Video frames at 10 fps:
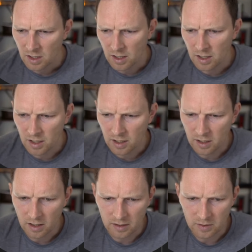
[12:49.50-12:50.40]

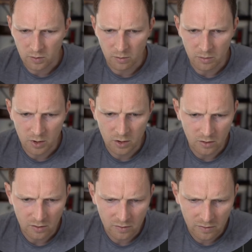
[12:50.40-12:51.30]
and
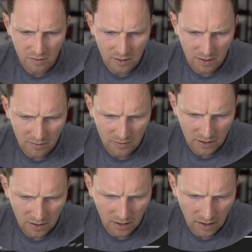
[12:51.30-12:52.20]
remove. I have to
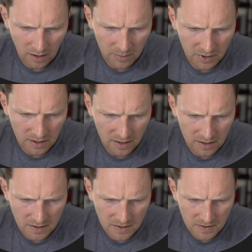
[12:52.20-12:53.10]
copy
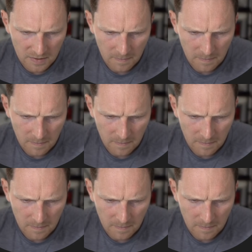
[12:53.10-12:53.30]
this.